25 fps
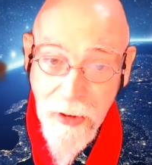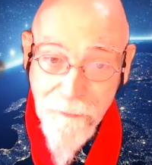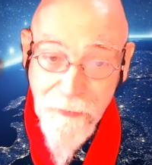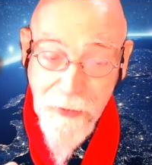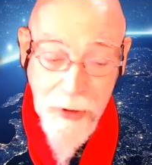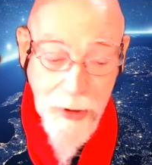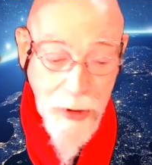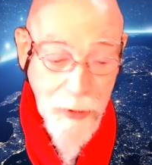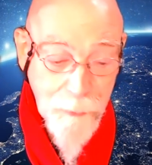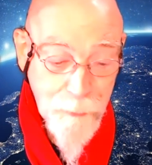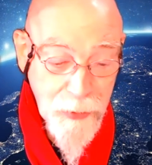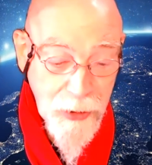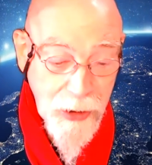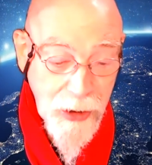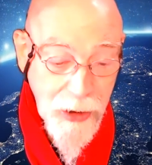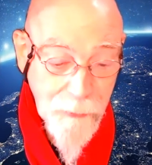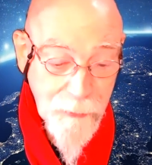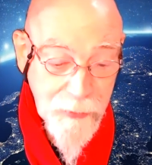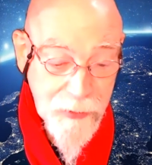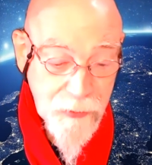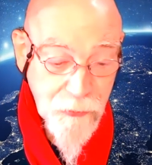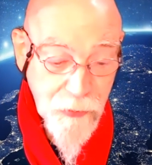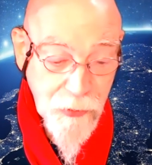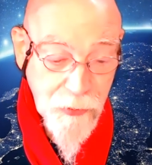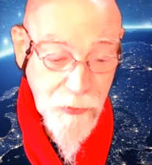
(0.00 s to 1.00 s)
of the
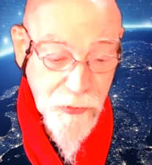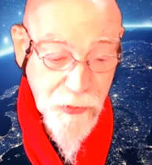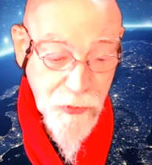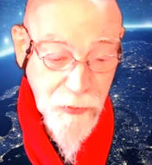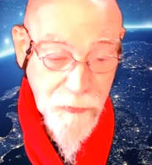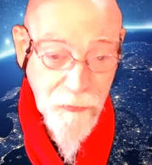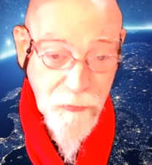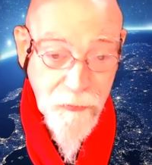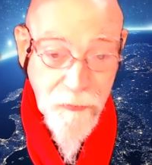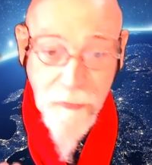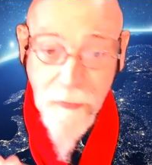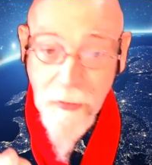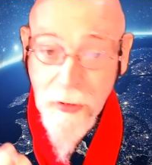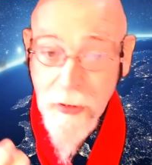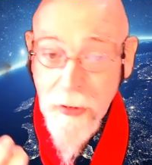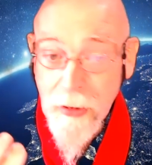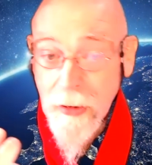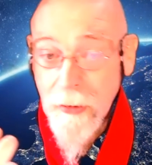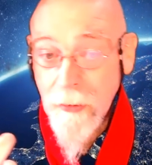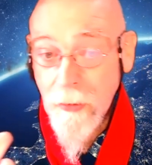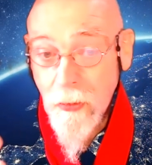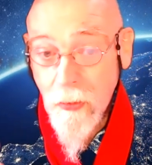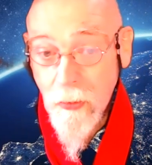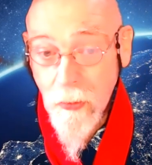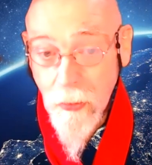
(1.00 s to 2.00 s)
Abrahamic traditions.
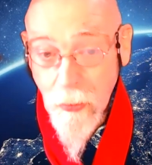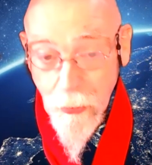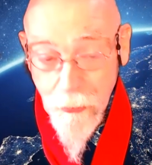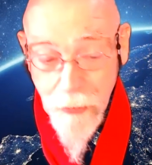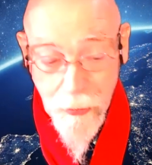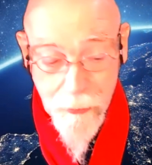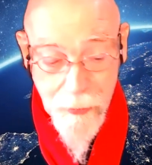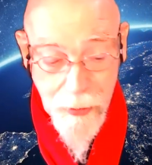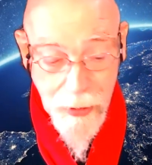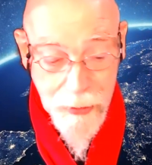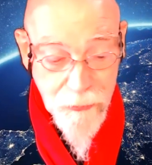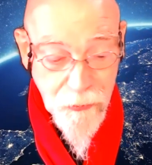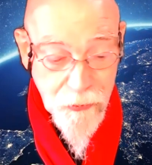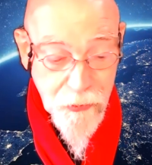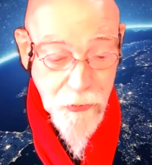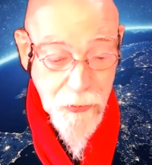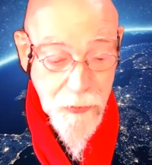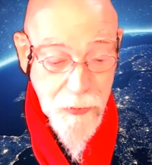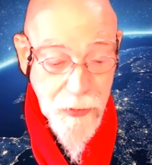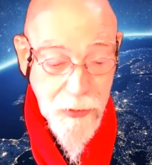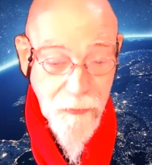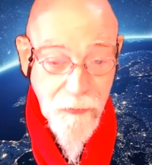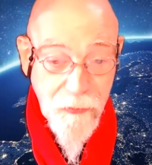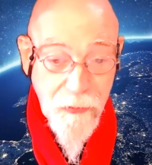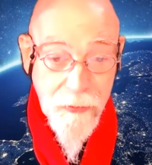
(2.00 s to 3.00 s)
Orthodox
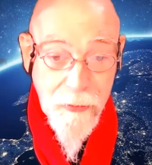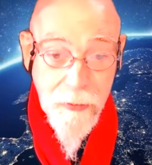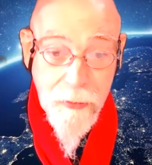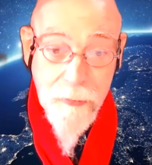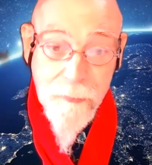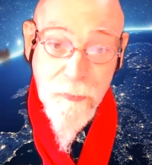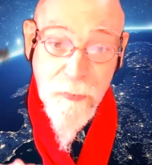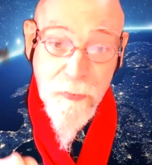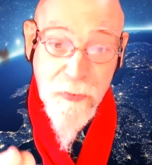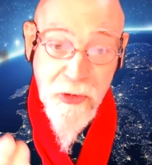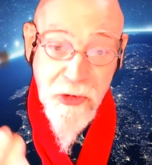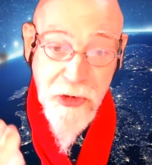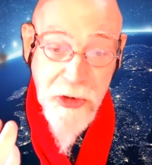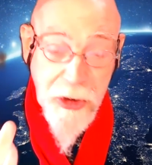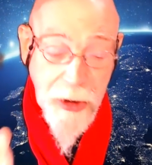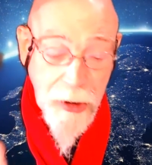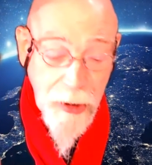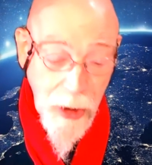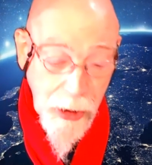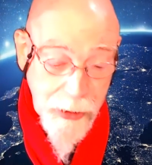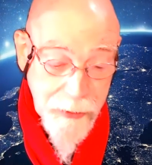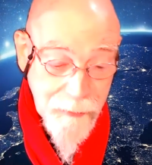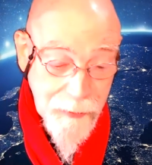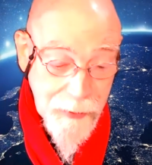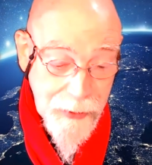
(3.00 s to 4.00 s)
Judaism,
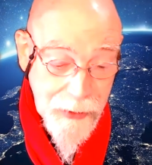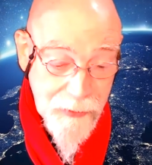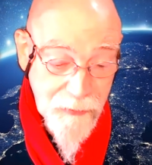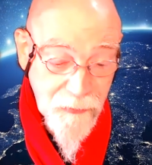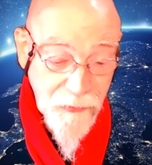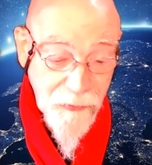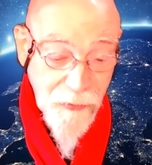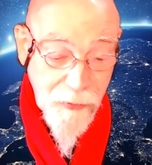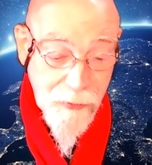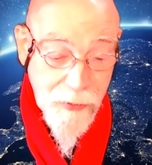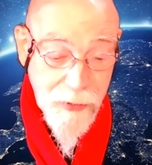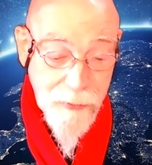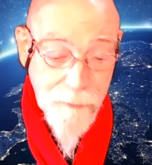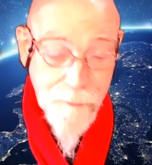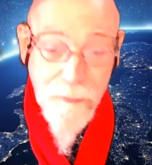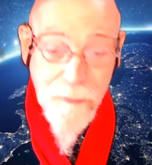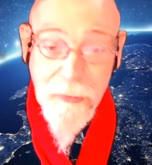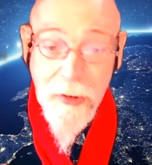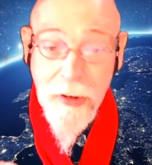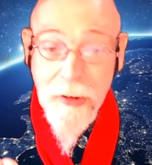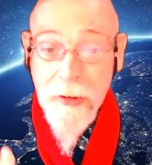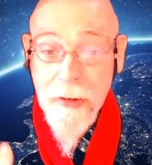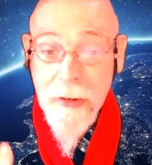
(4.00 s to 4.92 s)
Shiite Islam,